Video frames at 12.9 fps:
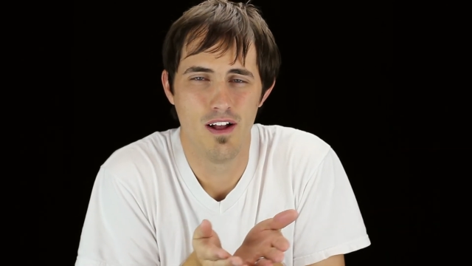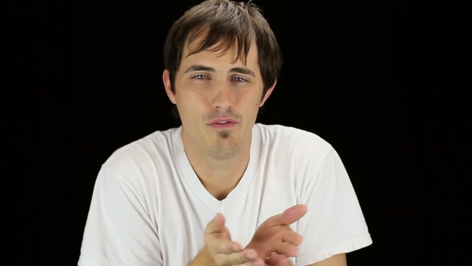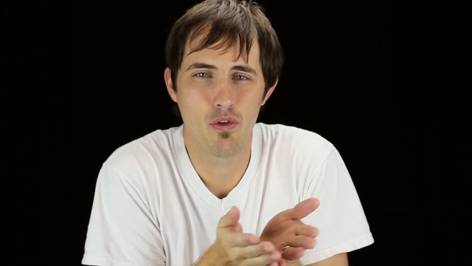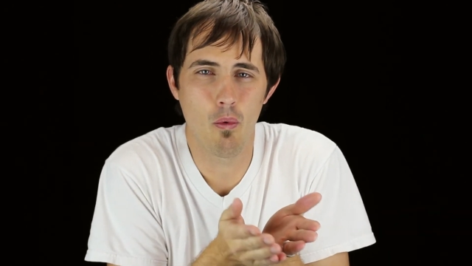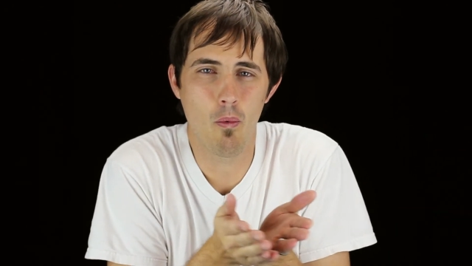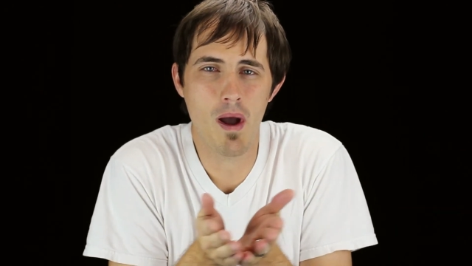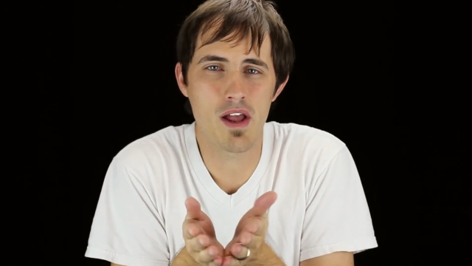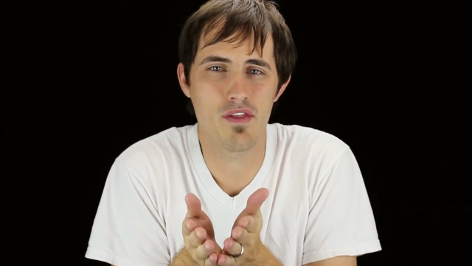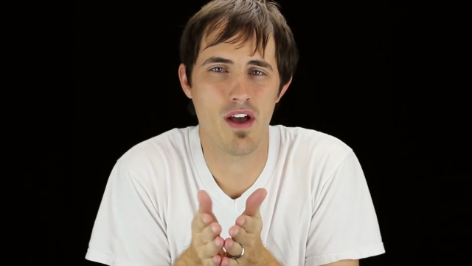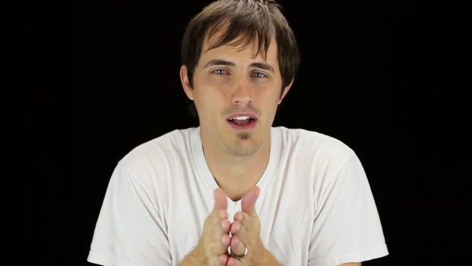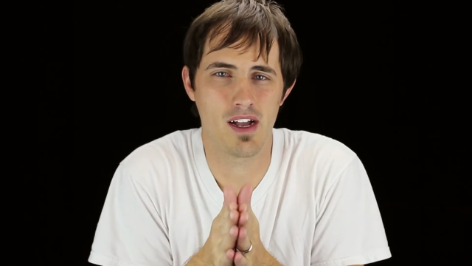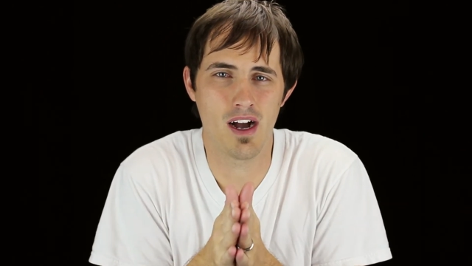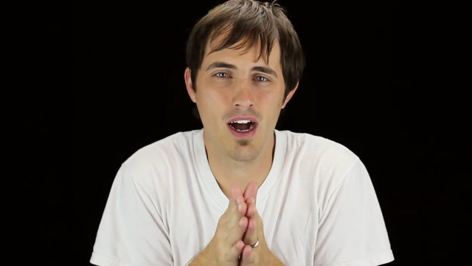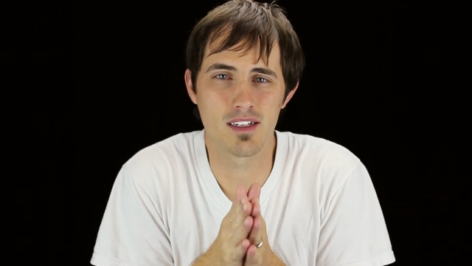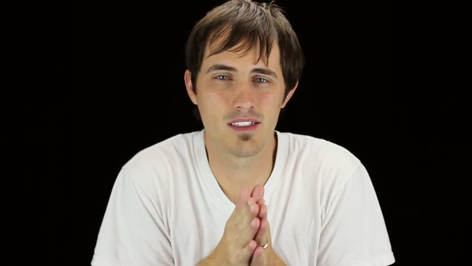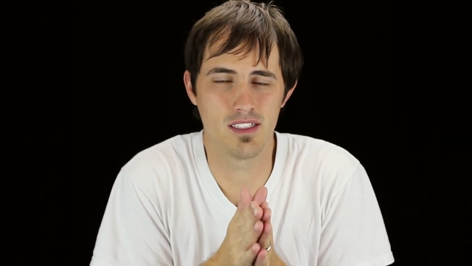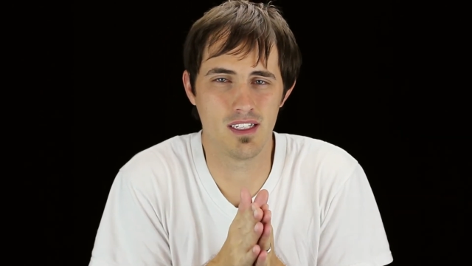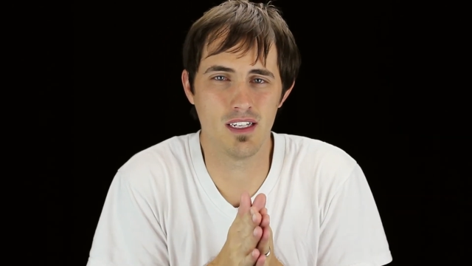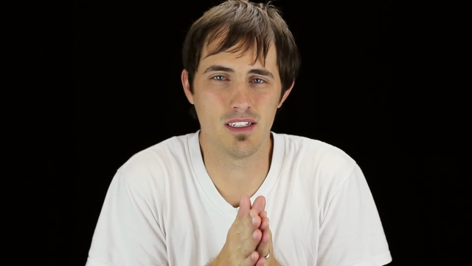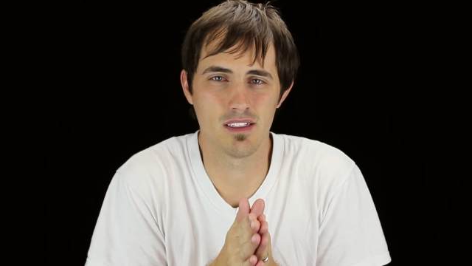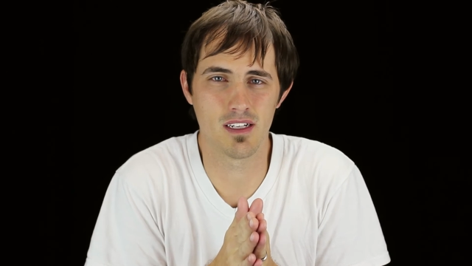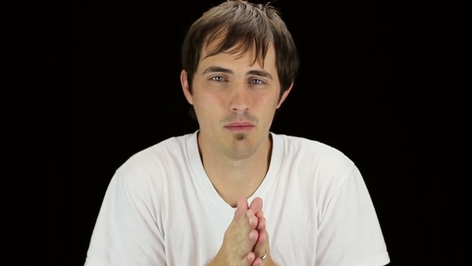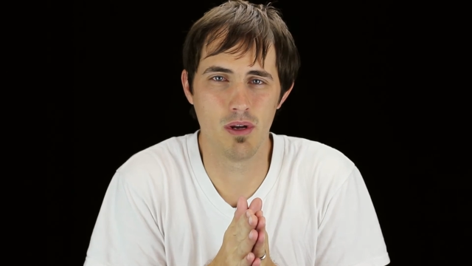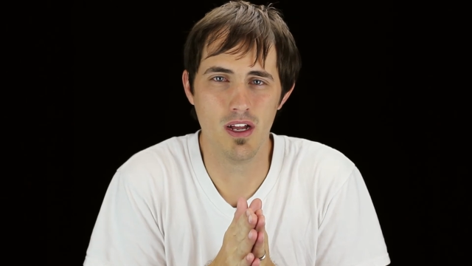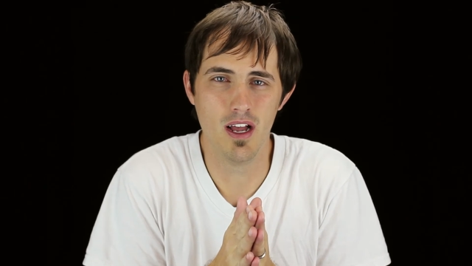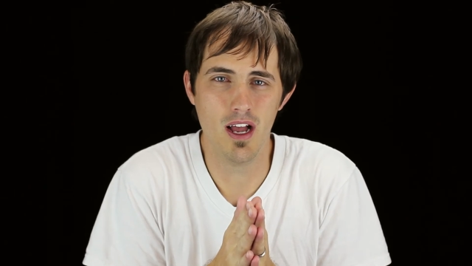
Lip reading: the way that God sees them.